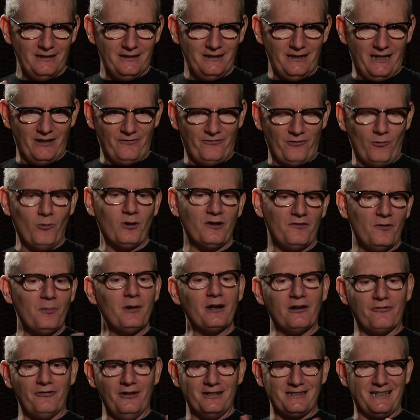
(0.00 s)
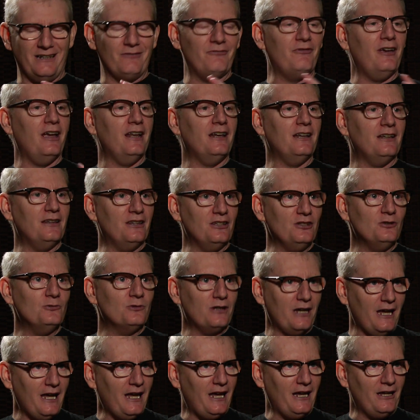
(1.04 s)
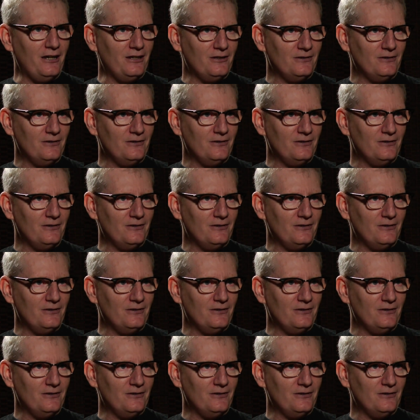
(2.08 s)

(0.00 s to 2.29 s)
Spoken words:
like for want of a better phrase, invaded the UK.